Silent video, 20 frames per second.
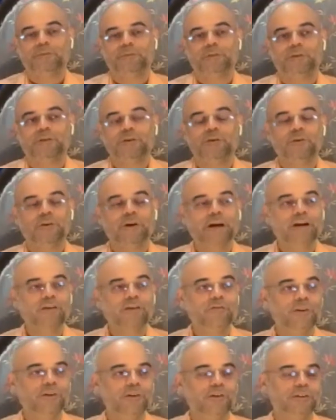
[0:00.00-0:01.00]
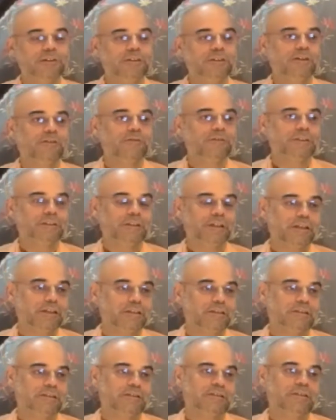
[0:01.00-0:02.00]
Go ahead with your
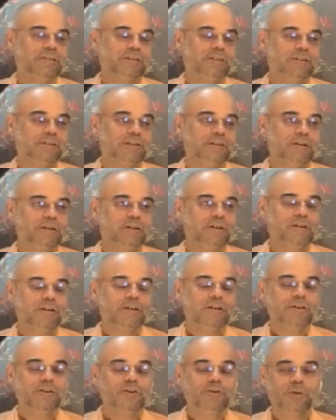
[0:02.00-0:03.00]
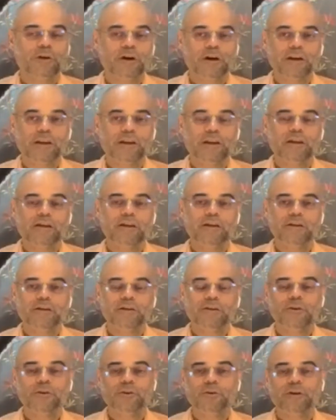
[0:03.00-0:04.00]
services to Hari,
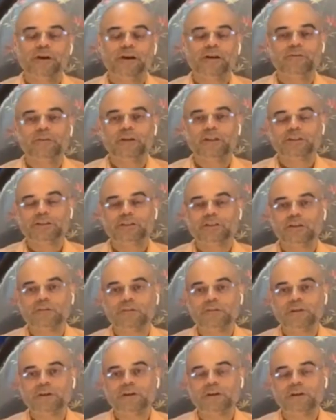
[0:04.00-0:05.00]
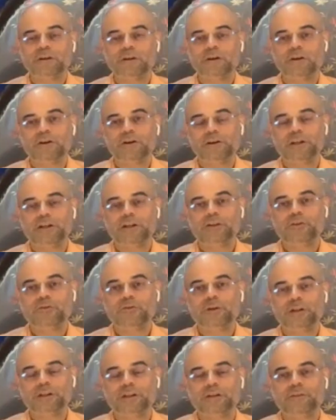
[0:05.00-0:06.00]
Guru and Vaishnav according to
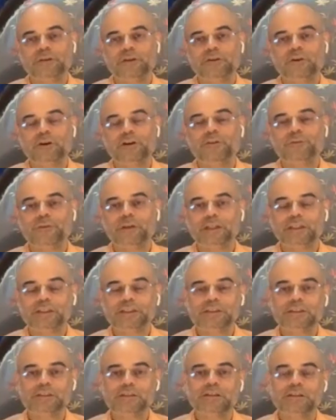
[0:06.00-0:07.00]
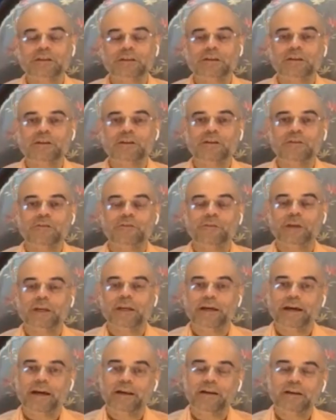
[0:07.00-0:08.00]
whatever qualification we
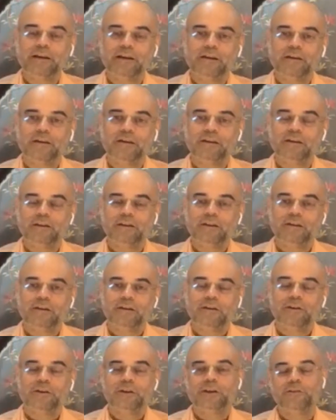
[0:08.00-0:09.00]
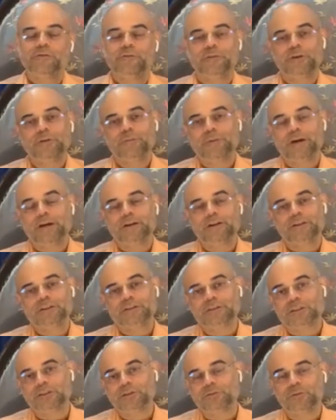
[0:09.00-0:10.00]
had or gifted by
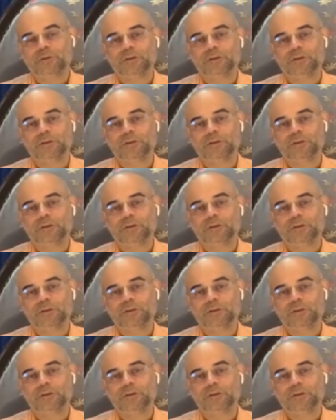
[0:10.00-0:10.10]
Krishna to us.